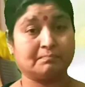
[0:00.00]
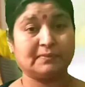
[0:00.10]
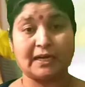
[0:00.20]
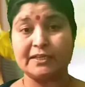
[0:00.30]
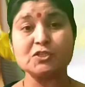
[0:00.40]

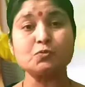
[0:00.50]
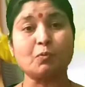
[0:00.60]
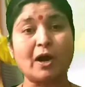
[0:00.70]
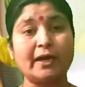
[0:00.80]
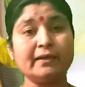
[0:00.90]
That is
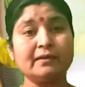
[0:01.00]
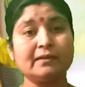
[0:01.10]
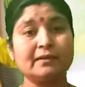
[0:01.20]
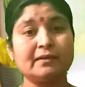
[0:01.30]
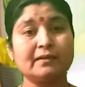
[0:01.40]
why
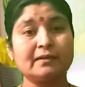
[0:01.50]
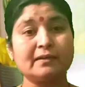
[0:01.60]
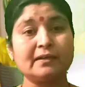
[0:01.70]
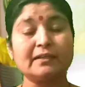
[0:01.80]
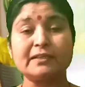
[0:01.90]

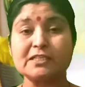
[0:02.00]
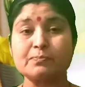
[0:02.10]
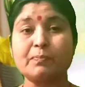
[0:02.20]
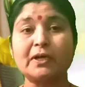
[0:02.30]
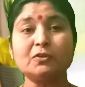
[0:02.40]

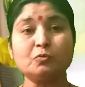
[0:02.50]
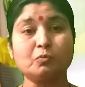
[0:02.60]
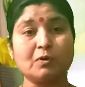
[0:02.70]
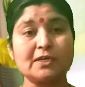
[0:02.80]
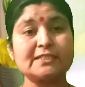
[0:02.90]
this path
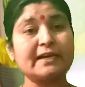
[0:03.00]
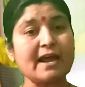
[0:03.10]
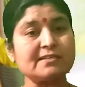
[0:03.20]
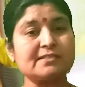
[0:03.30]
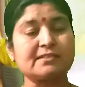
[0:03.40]
was
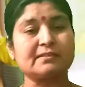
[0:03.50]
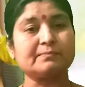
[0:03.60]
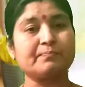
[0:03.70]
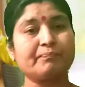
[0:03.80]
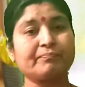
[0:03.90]

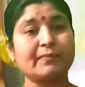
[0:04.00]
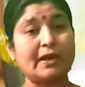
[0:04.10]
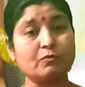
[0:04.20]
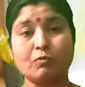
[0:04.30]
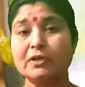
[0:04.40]
grassy
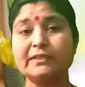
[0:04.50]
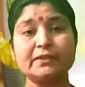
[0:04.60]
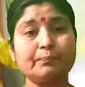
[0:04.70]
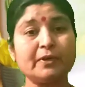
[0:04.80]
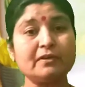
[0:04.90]
and
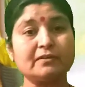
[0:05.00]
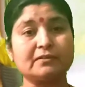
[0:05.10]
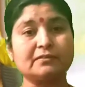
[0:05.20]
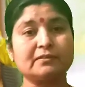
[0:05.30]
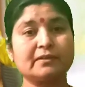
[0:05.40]
wanted
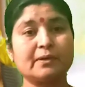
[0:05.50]
beer.